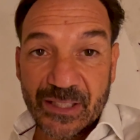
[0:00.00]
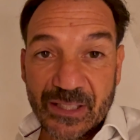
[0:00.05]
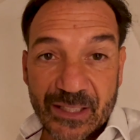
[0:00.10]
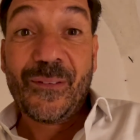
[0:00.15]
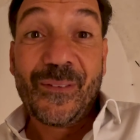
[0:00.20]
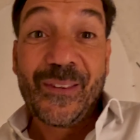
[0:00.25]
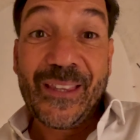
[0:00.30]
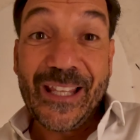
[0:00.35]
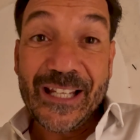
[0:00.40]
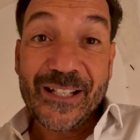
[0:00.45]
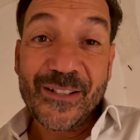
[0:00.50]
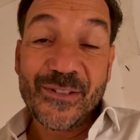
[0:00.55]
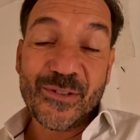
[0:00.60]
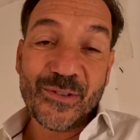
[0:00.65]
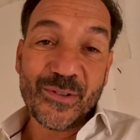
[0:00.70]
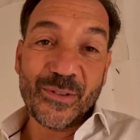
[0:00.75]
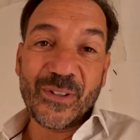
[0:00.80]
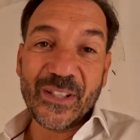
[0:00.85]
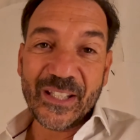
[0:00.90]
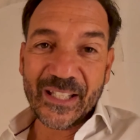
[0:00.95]
thanks
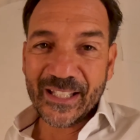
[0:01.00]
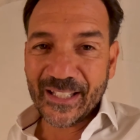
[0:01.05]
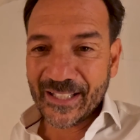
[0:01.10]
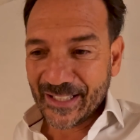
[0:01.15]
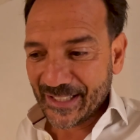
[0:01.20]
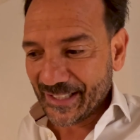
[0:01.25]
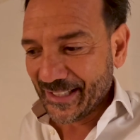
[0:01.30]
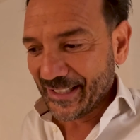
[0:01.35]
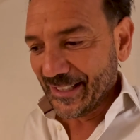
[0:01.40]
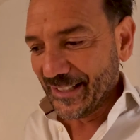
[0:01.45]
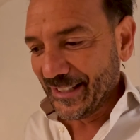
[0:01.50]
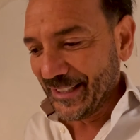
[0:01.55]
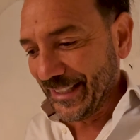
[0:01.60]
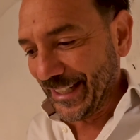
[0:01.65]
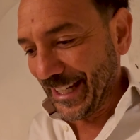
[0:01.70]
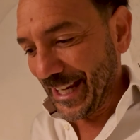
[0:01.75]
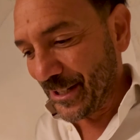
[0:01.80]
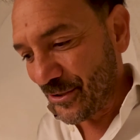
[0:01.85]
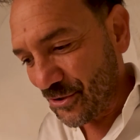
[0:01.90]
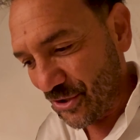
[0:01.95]
to the
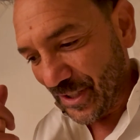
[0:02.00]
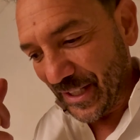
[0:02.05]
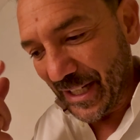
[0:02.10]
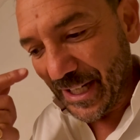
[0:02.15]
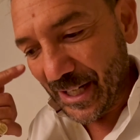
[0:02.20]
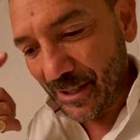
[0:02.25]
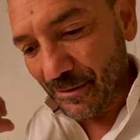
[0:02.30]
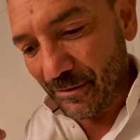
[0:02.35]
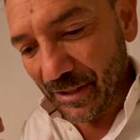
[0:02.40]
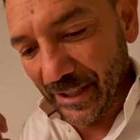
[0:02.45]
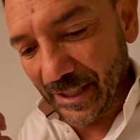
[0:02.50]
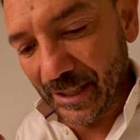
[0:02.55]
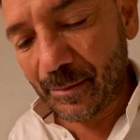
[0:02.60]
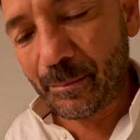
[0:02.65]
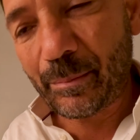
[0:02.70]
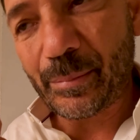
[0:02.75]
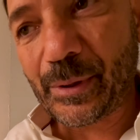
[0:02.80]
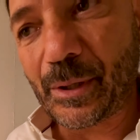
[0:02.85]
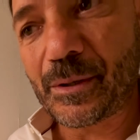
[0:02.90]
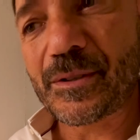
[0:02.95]
engineering
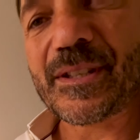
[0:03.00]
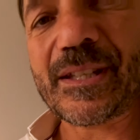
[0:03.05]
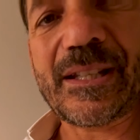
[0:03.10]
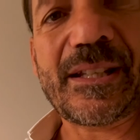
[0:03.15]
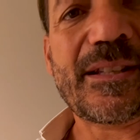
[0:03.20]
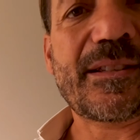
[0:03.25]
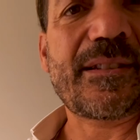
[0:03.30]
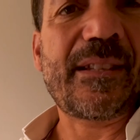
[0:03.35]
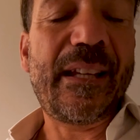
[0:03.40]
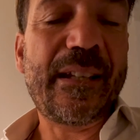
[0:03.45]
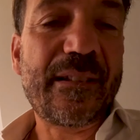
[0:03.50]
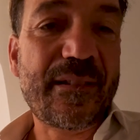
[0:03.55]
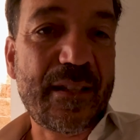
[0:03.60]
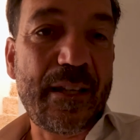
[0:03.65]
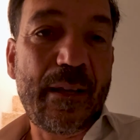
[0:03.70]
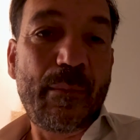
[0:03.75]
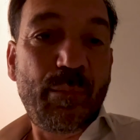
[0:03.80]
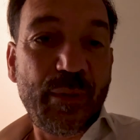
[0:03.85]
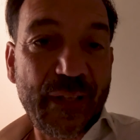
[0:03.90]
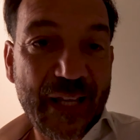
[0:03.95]
process that
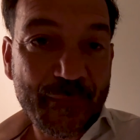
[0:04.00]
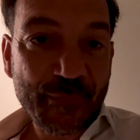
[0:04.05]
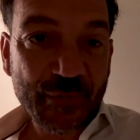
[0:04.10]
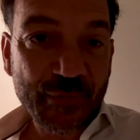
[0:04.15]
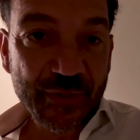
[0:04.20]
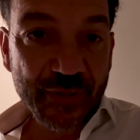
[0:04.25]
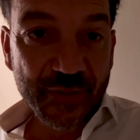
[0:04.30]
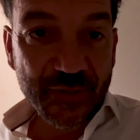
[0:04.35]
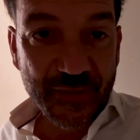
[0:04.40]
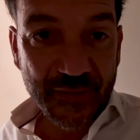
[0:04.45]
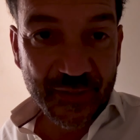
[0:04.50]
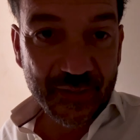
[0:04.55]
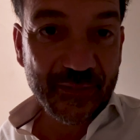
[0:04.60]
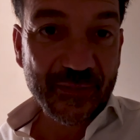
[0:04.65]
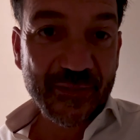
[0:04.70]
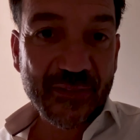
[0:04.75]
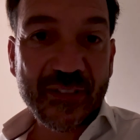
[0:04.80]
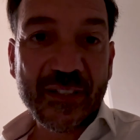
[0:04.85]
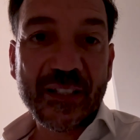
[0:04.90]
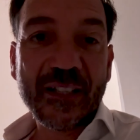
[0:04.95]
plumbers
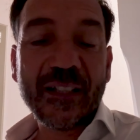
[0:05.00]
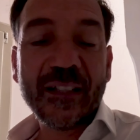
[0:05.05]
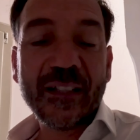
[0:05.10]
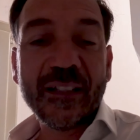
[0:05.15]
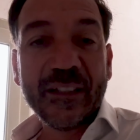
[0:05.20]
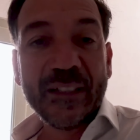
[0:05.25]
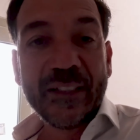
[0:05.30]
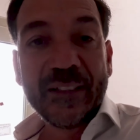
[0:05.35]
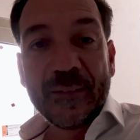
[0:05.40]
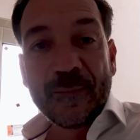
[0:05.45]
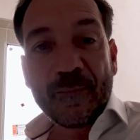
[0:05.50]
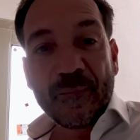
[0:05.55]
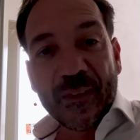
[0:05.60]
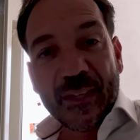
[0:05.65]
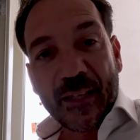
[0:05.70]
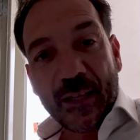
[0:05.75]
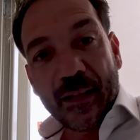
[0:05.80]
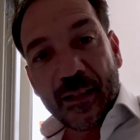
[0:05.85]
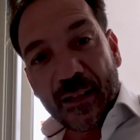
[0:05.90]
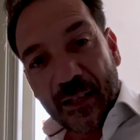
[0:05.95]

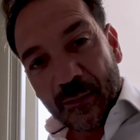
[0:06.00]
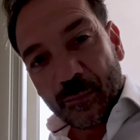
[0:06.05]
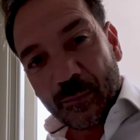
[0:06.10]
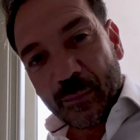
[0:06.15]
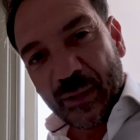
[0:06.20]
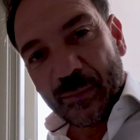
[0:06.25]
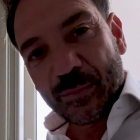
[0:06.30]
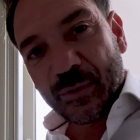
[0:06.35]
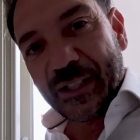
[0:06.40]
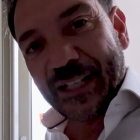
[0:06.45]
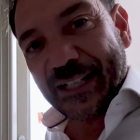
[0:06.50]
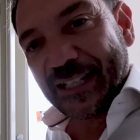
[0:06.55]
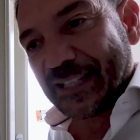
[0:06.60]
and people like